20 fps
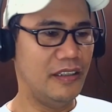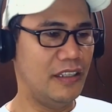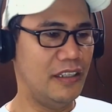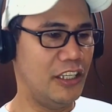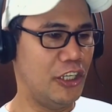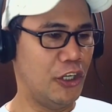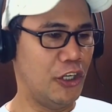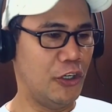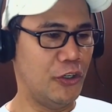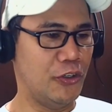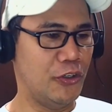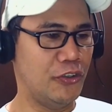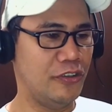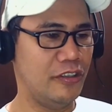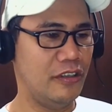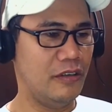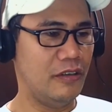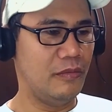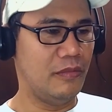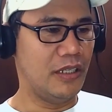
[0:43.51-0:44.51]
Leo,
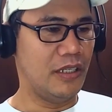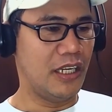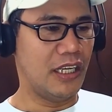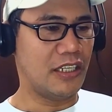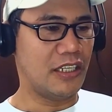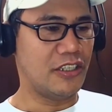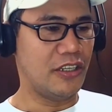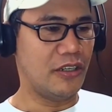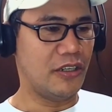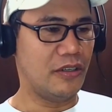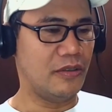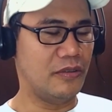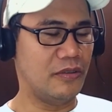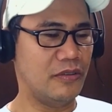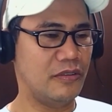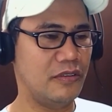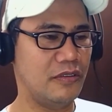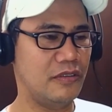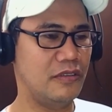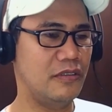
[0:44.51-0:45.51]
Manato,
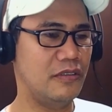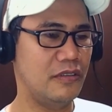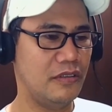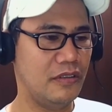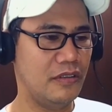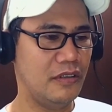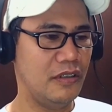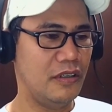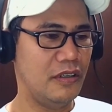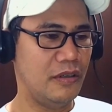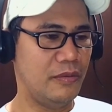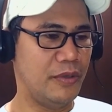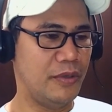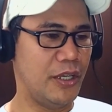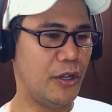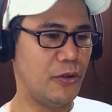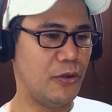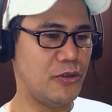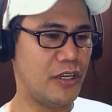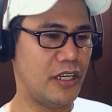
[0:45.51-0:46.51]

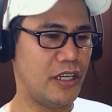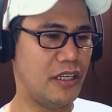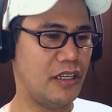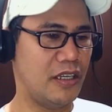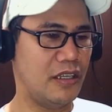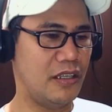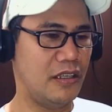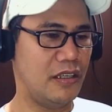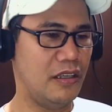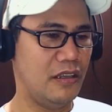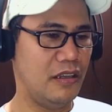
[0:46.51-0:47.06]
Ryohei,